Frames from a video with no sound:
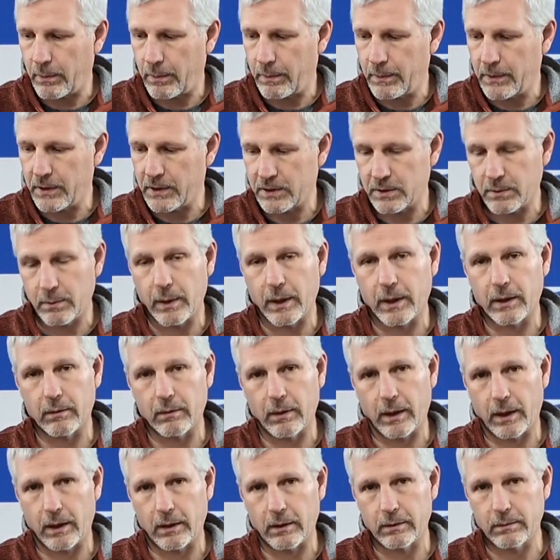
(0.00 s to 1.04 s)
These have been
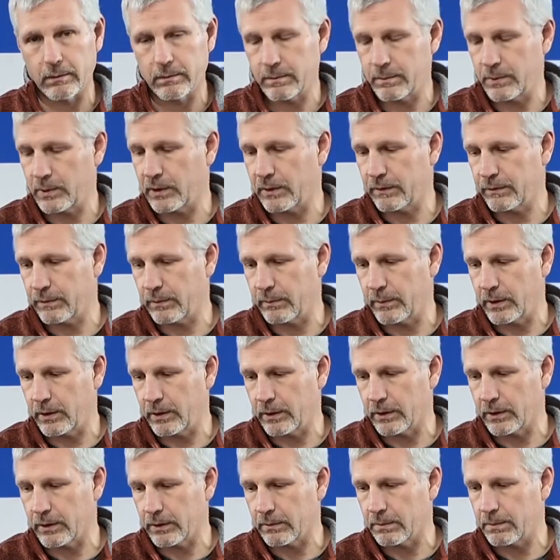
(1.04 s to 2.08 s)
around, pretty
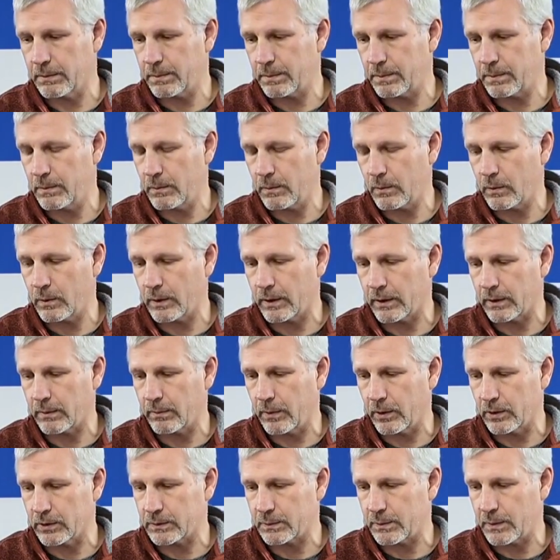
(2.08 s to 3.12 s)
familiar with
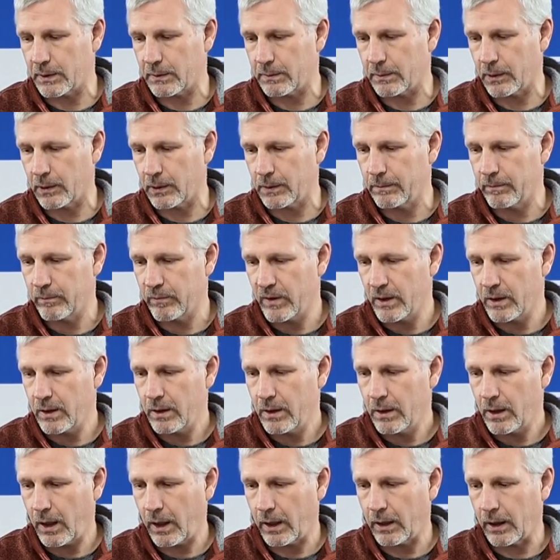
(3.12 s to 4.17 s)
most people.
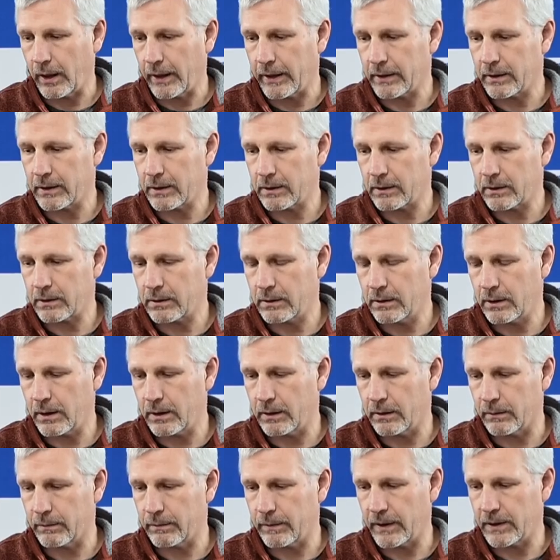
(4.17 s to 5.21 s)
I like
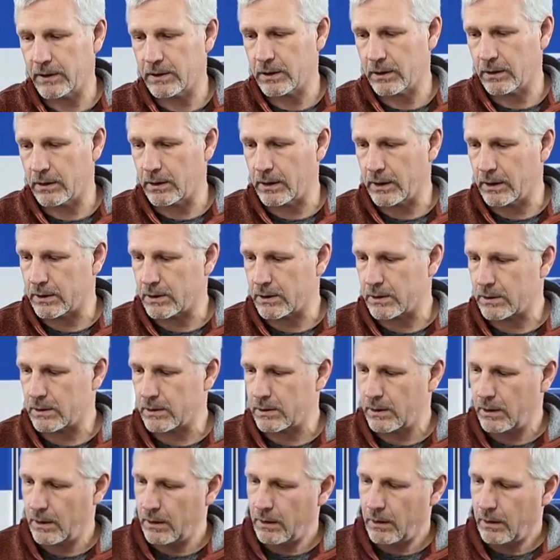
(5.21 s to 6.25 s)
interfacing this
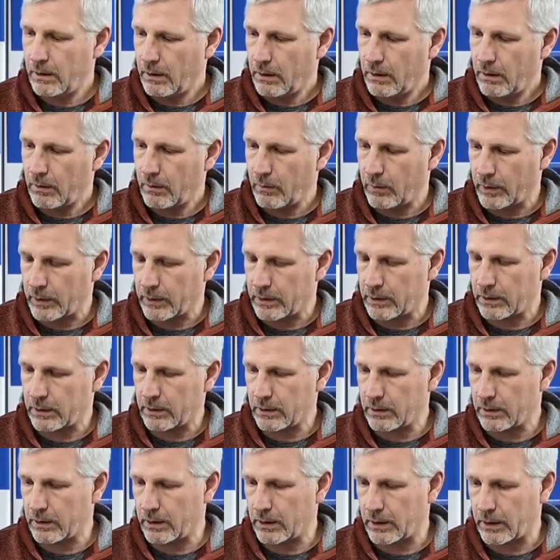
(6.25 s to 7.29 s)

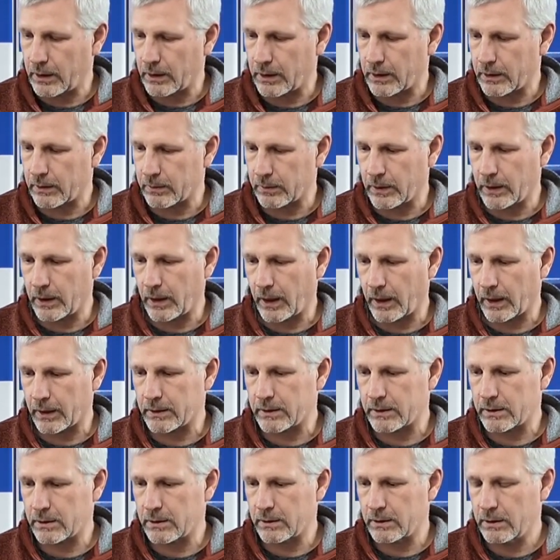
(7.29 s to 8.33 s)
with the
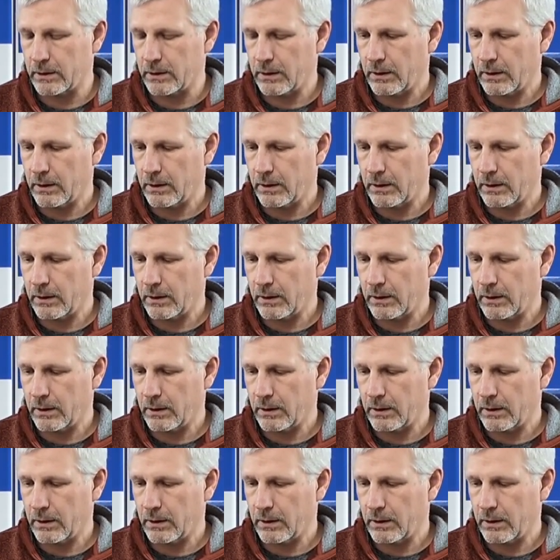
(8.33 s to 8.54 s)
3X.